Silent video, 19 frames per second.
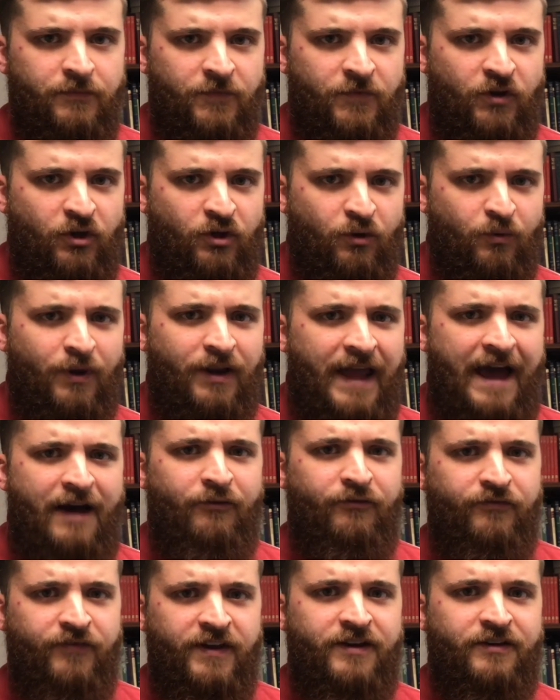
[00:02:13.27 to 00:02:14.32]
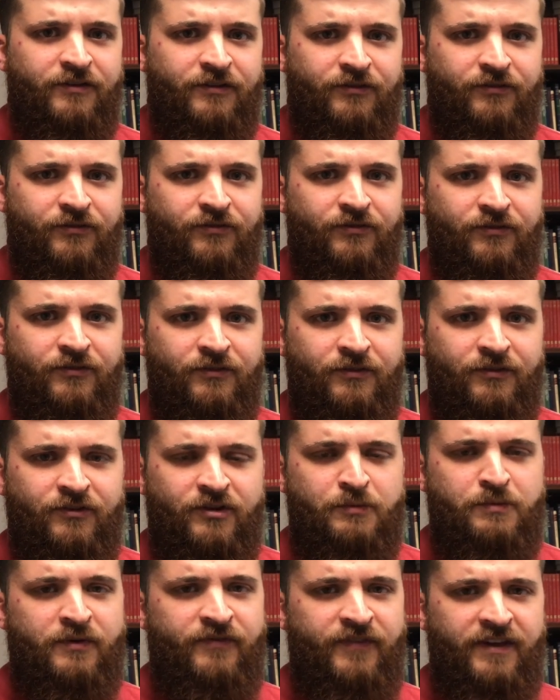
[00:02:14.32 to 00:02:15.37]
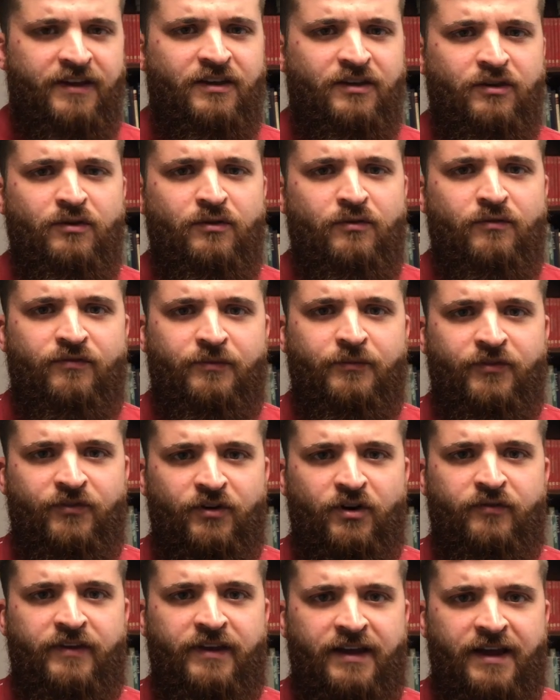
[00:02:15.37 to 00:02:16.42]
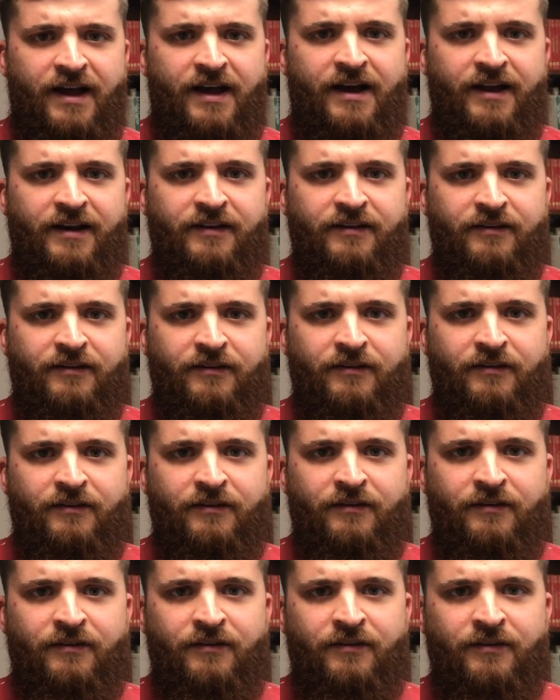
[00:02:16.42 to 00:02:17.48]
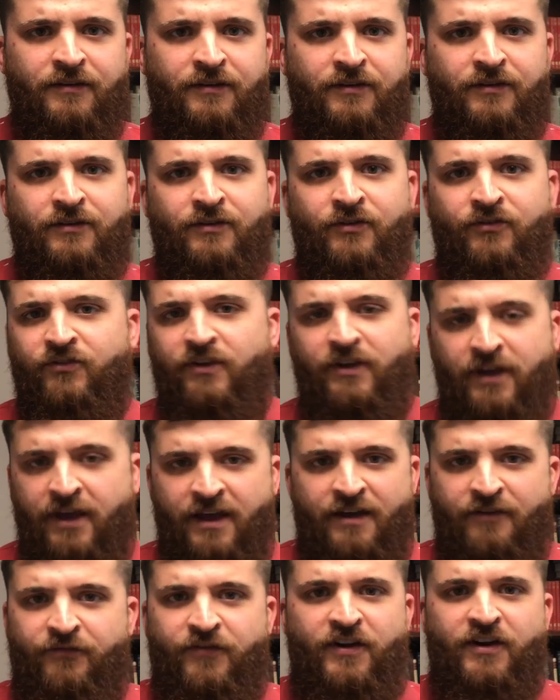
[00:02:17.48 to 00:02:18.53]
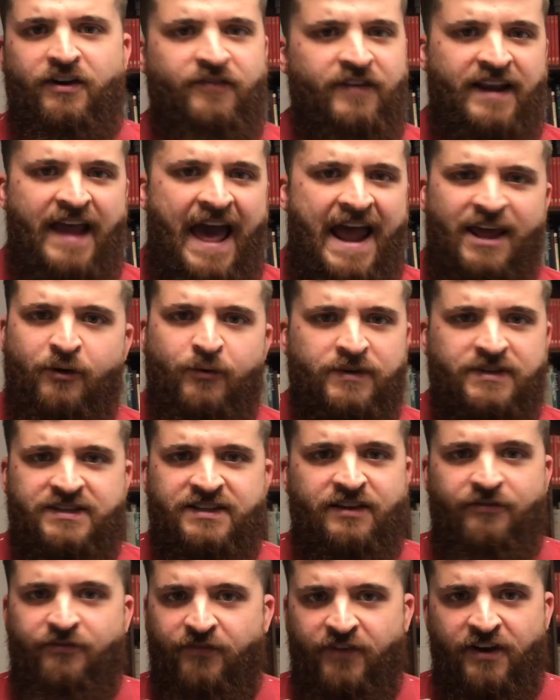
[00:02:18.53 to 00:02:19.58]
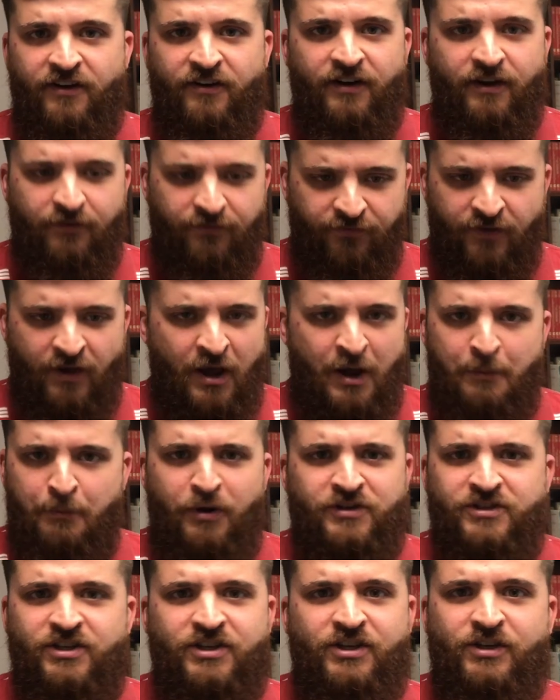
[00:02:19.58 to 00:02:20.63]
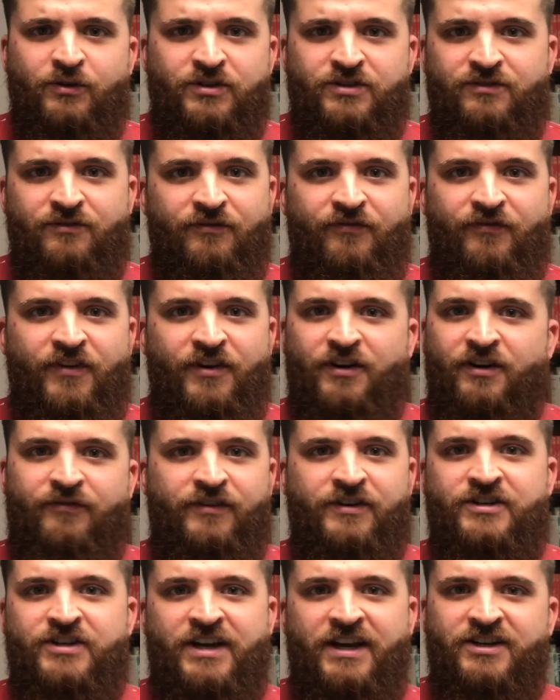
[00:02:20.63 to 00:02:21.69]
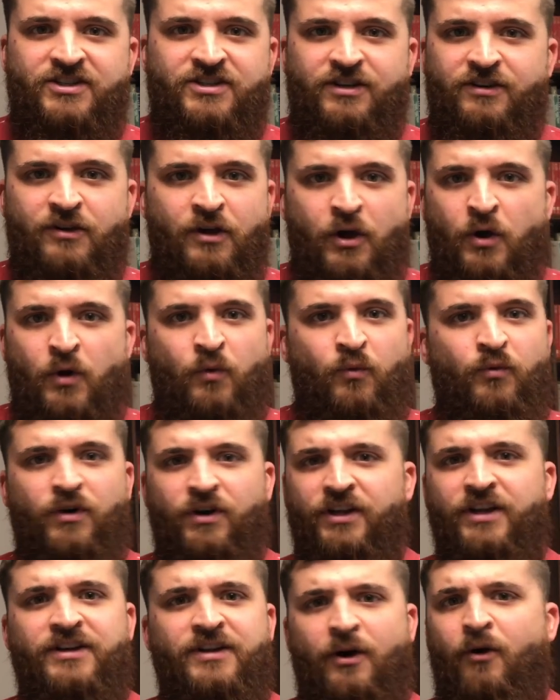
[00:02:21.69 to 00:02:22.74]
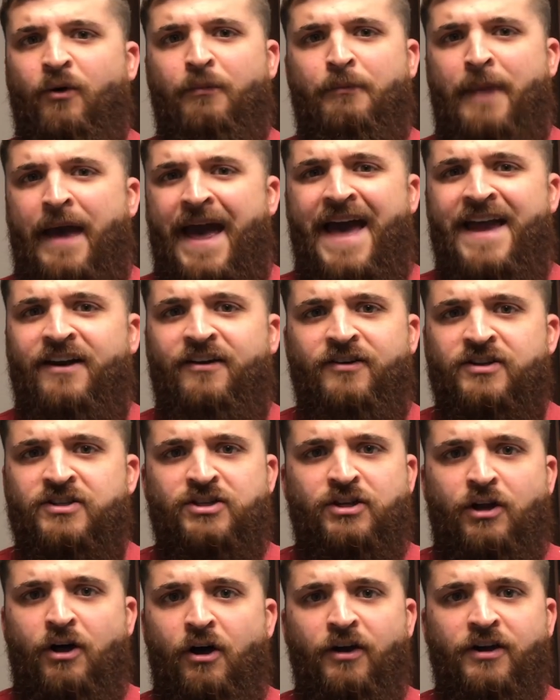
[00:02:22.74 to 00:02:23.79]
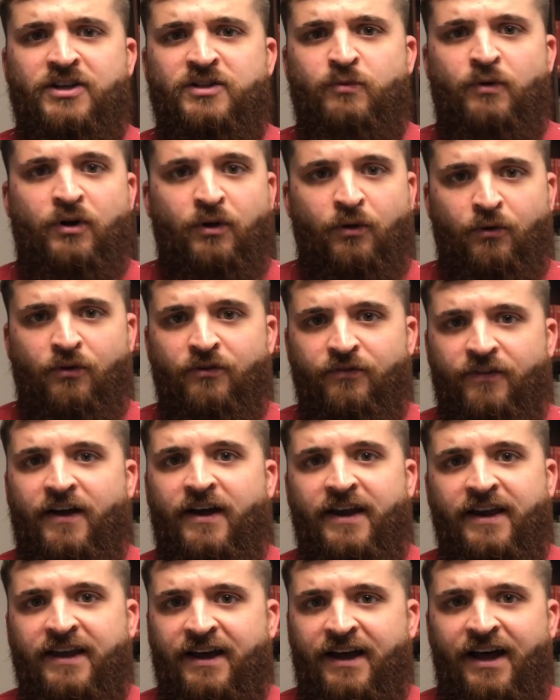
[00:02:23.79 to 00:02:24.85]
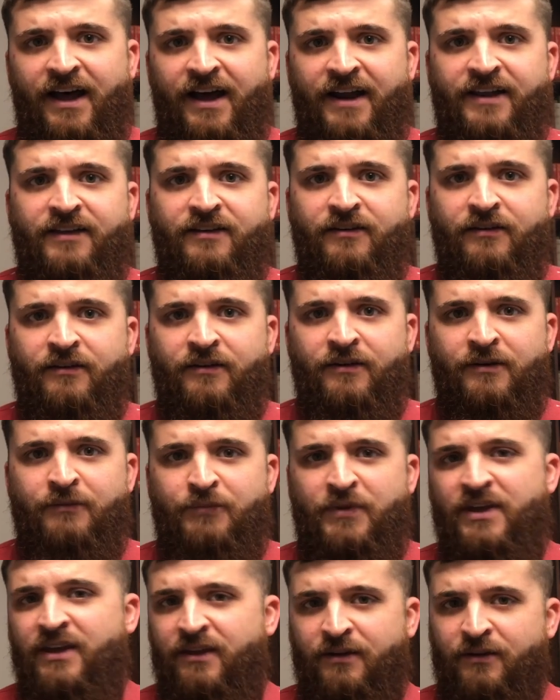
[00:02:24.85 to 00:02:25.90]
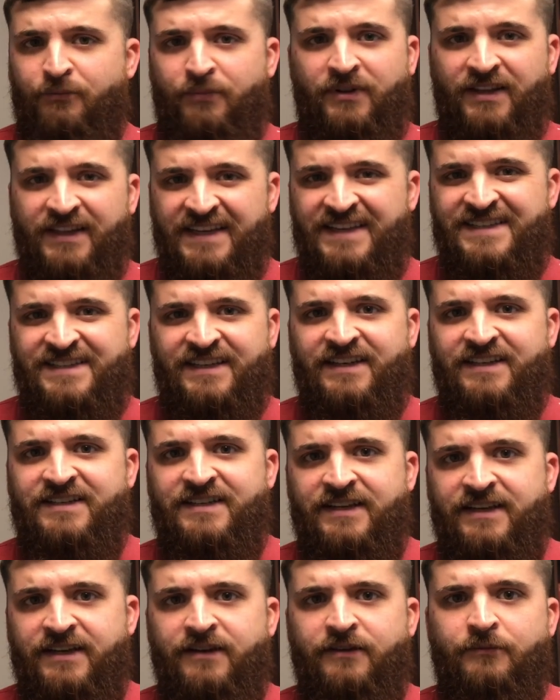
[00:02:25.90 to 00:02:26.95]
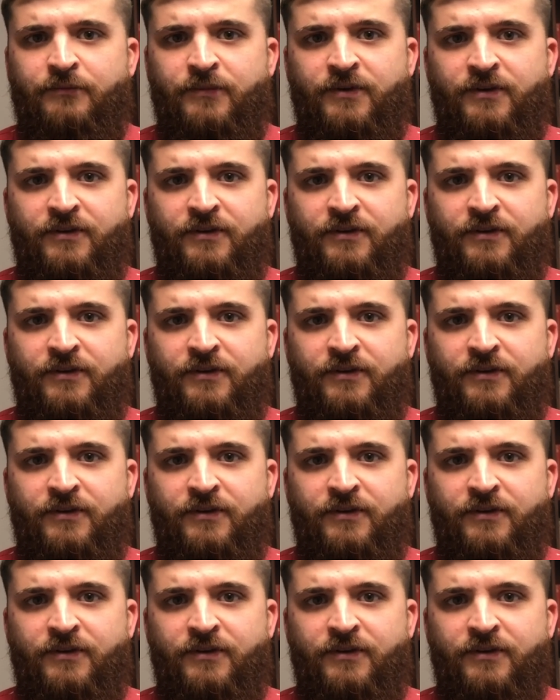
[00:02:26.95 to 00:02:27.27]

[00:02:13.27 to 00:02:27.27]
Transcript: Do you allow fears to prevent you from serving God? You see, fear of inadequacy, fear of persecution, fear of rejection really don't matter as long as we're glorifying God and being pleasing to Him.